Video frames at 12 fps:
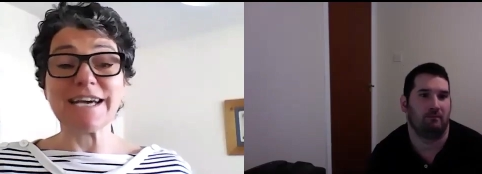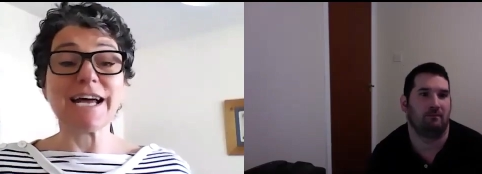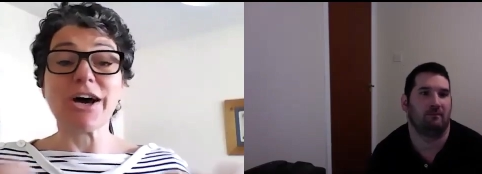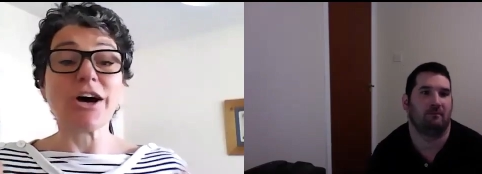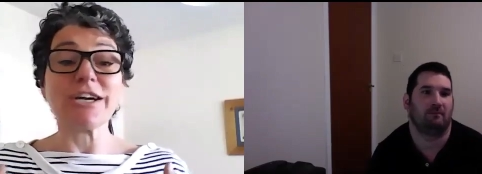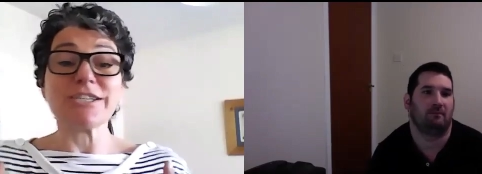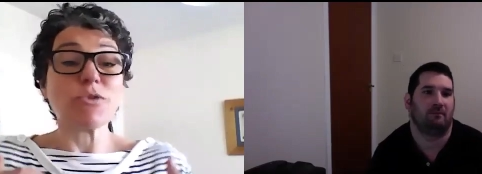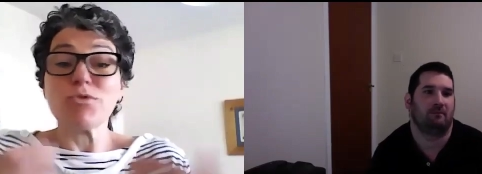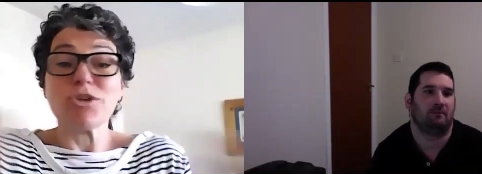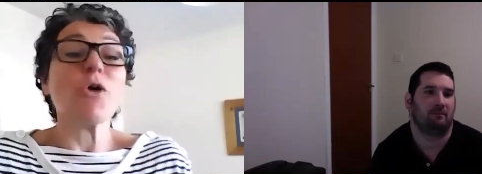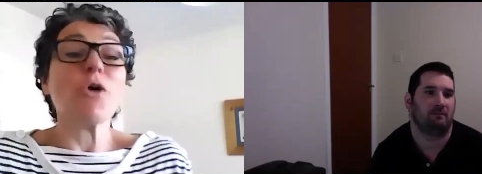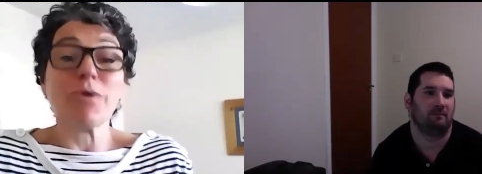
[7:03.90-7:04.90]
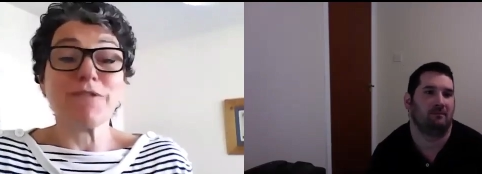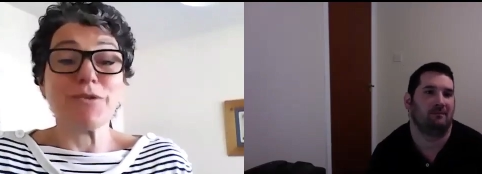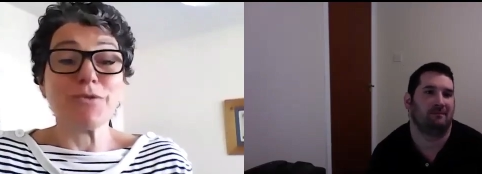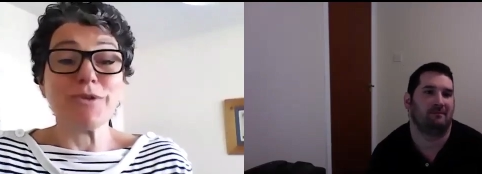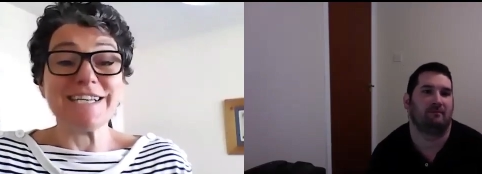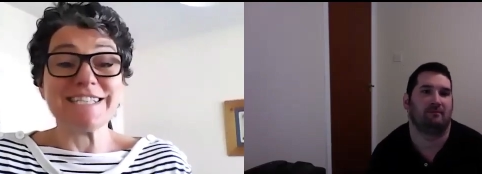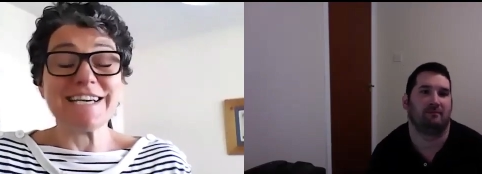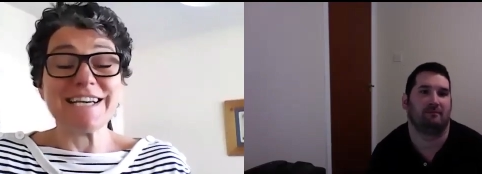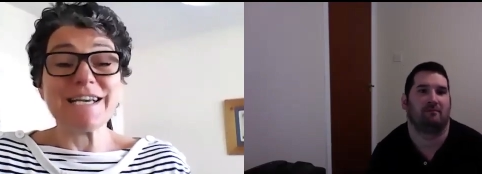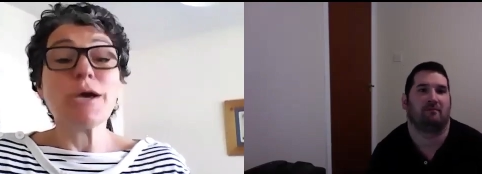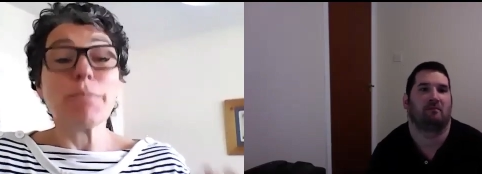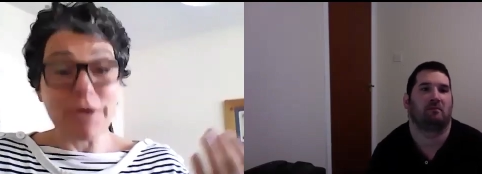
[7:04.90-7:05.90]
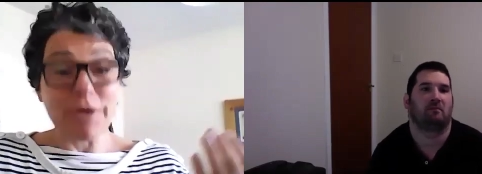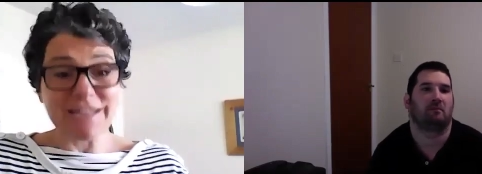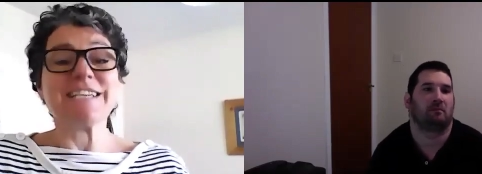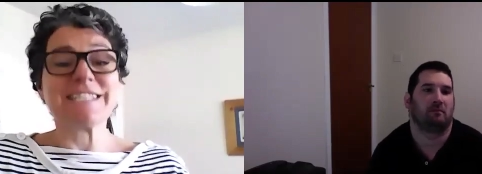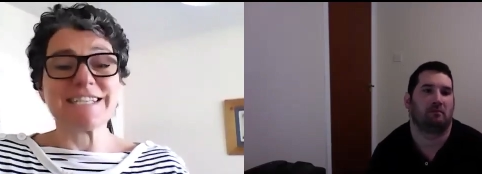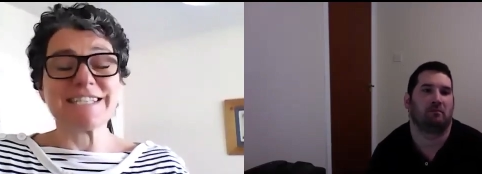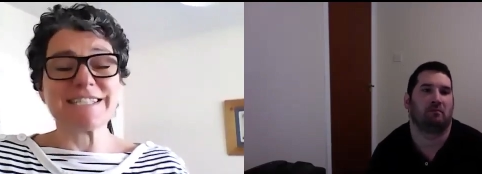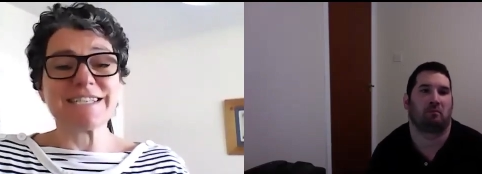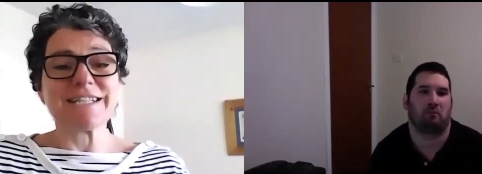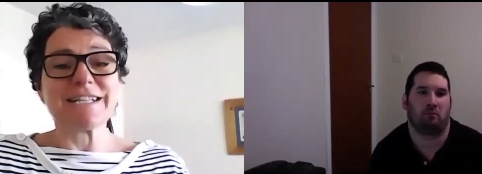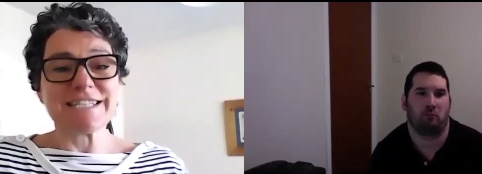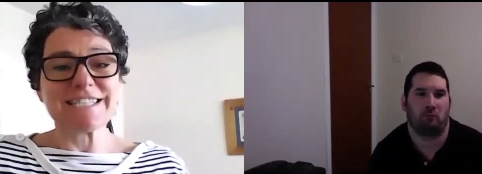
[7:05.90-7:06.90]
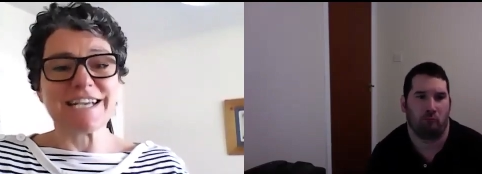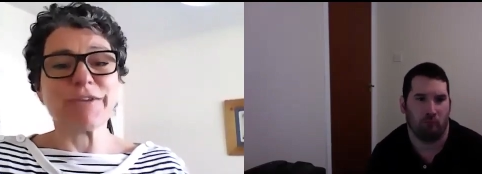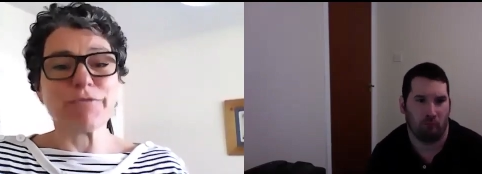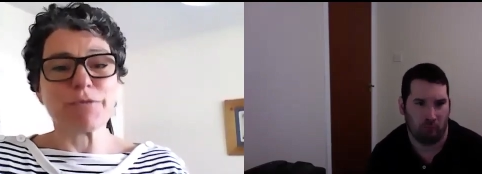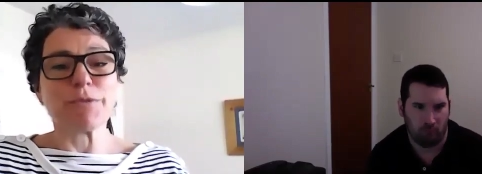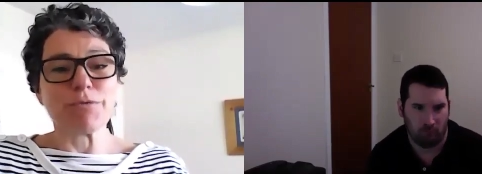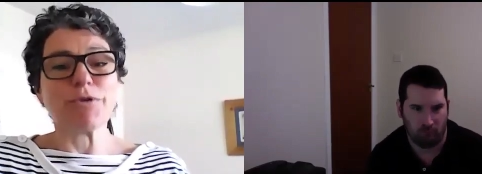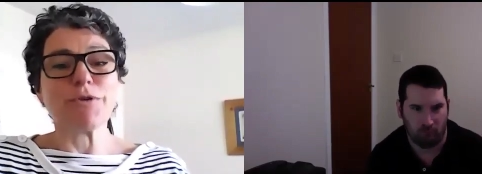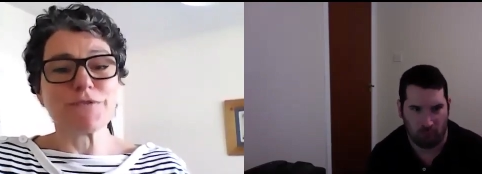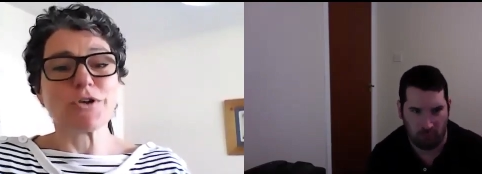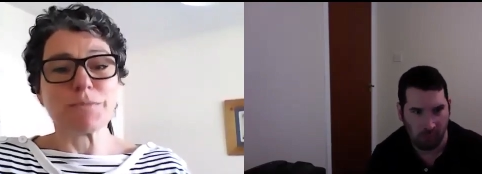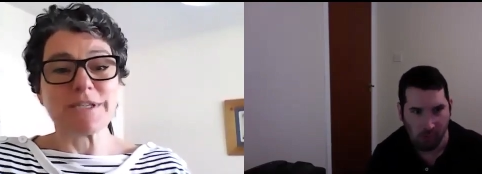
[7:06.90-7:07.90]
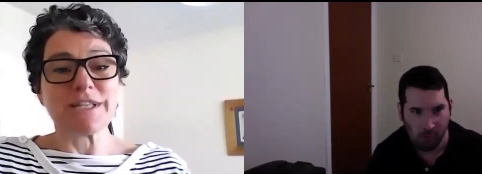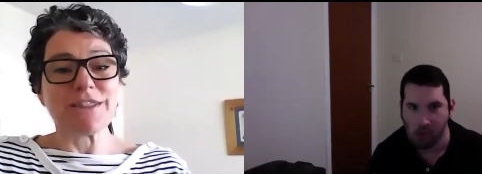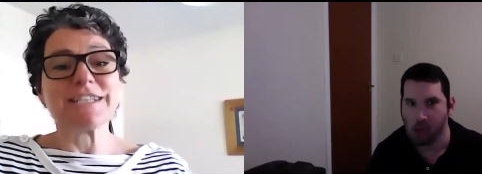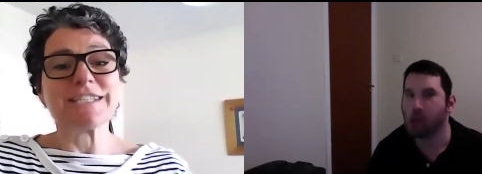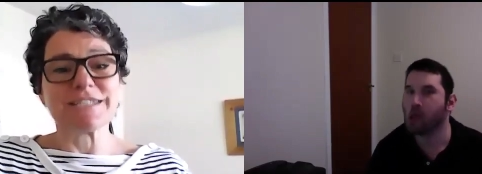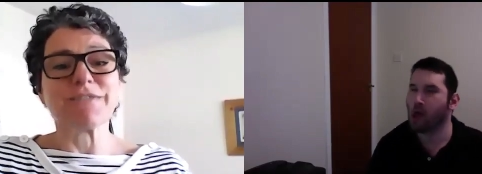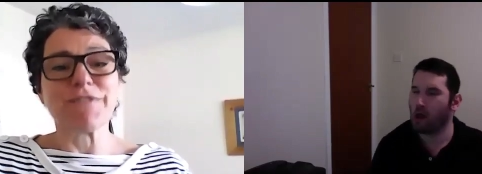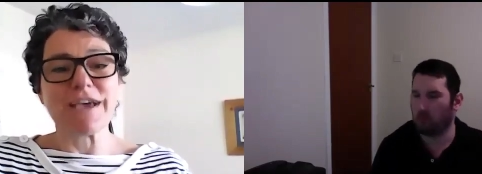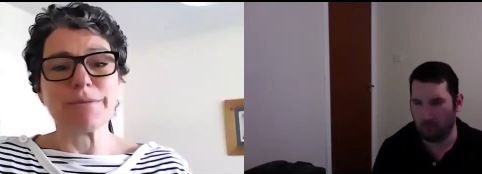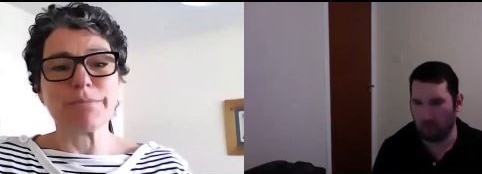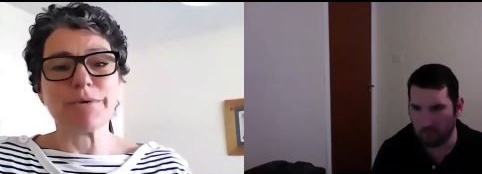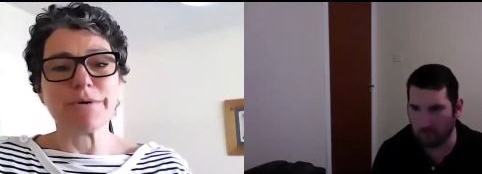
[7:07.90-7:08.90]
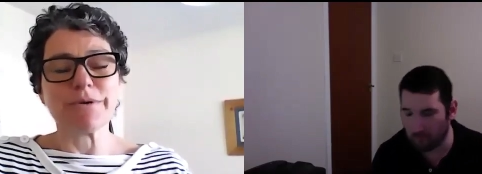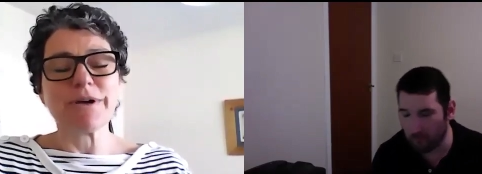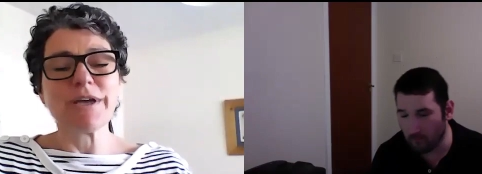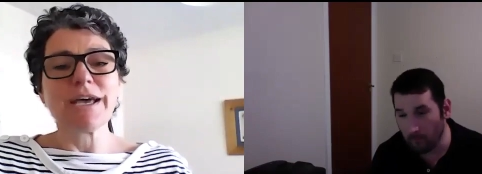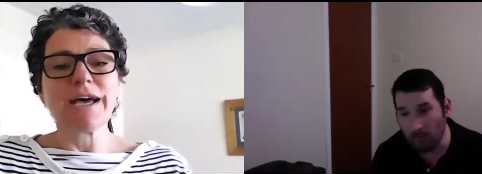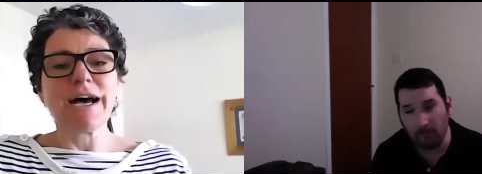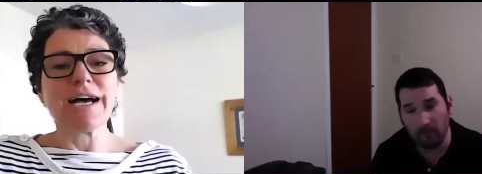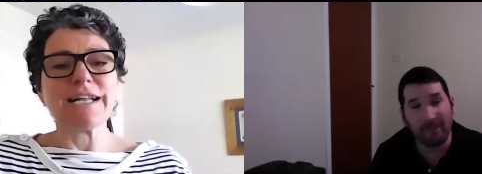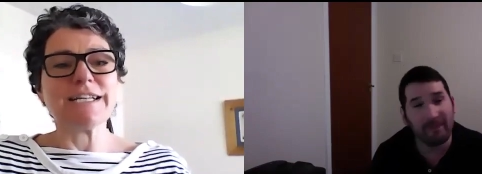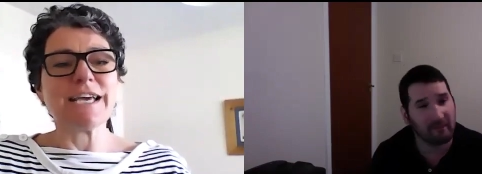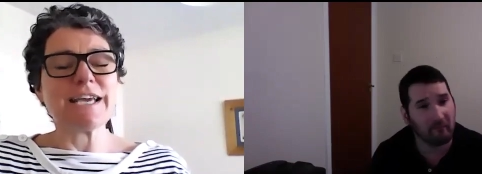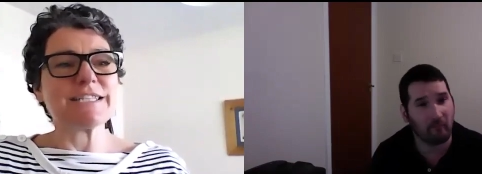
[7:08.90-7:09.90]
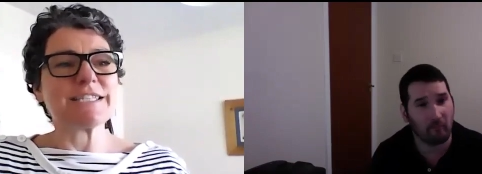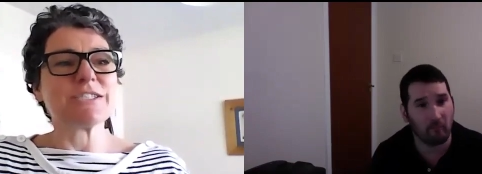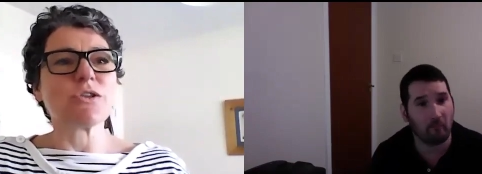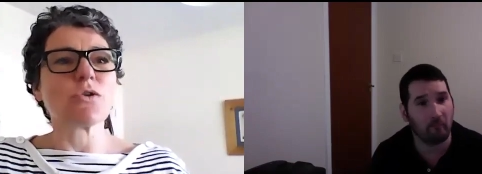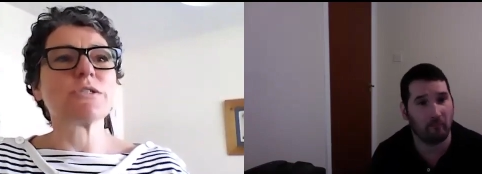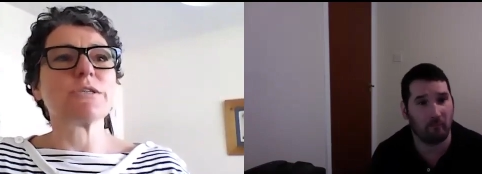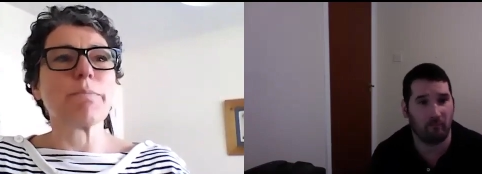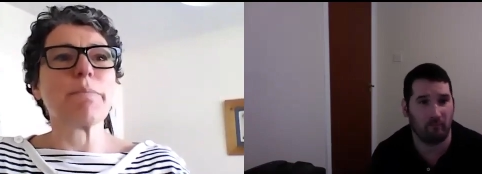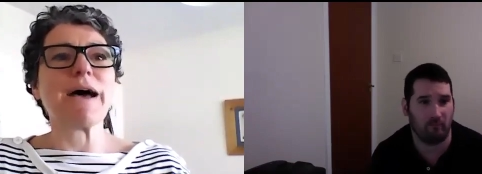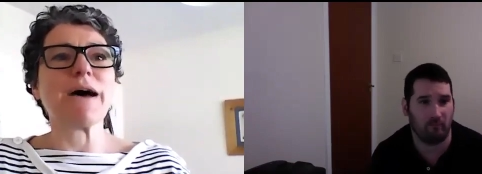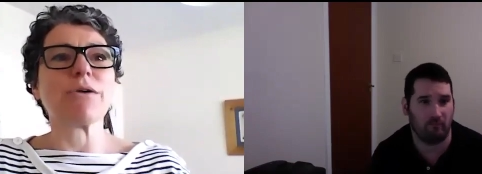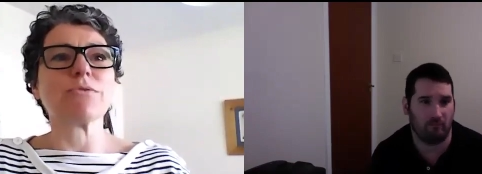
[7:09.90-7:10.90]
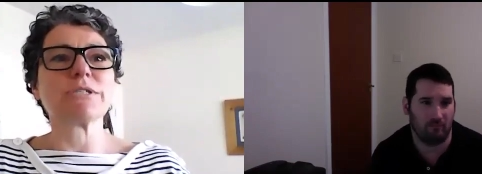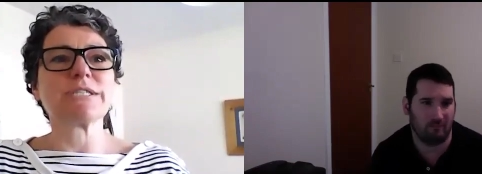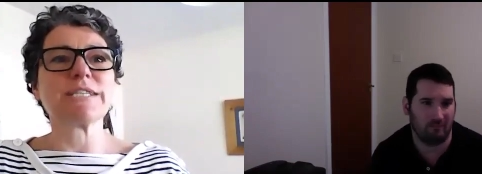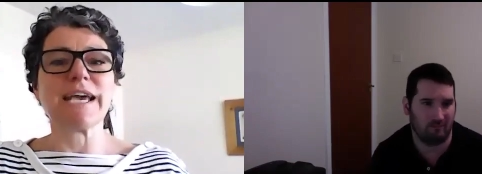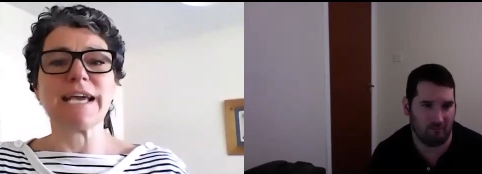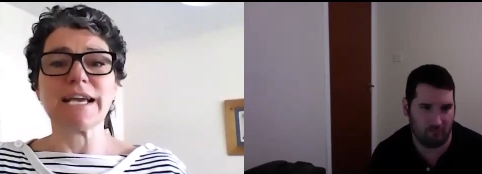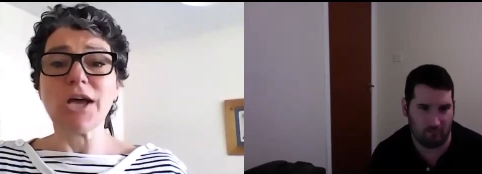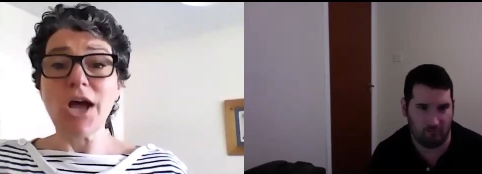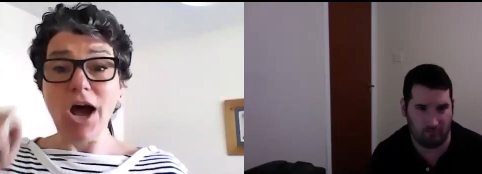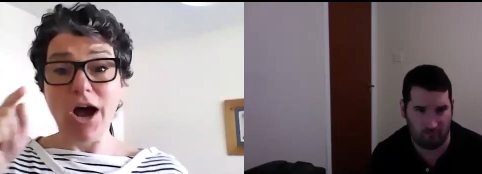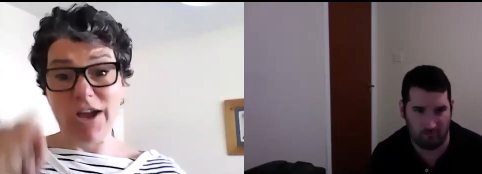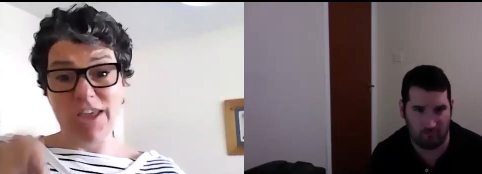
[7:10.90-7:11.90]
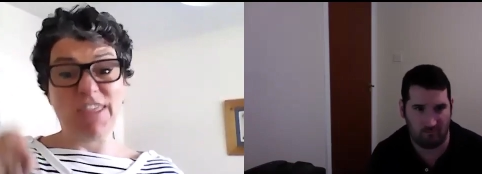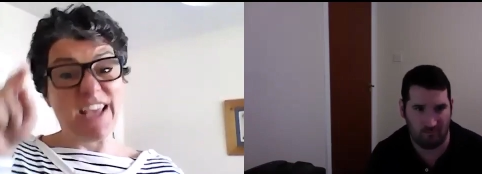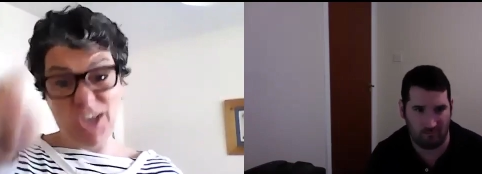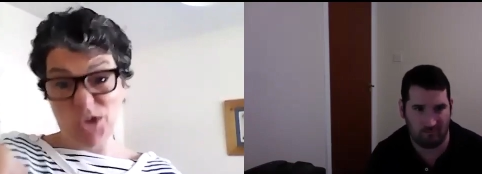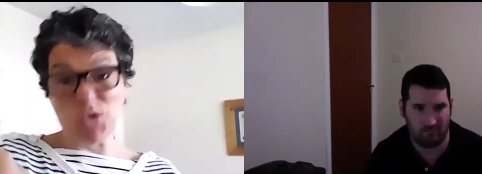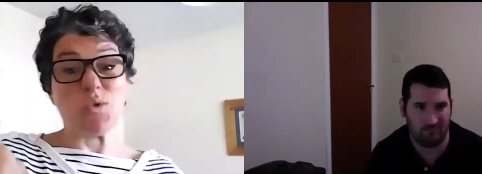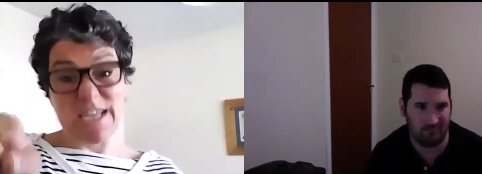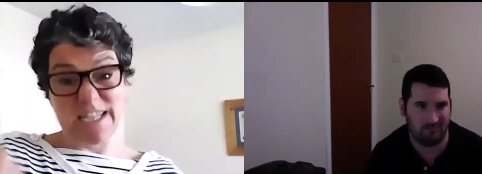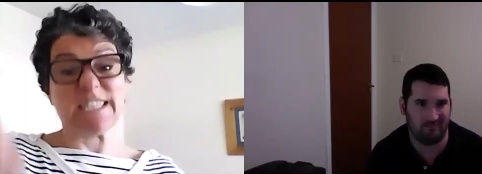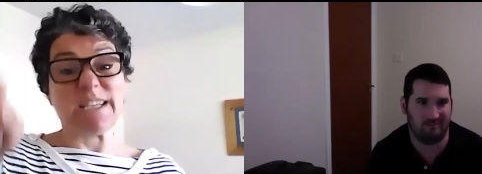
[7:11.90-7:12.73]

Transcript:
Speaker 1: and i don't know if you need it but this is let's sing from the rooftops that this is available and it's not about saying i think you need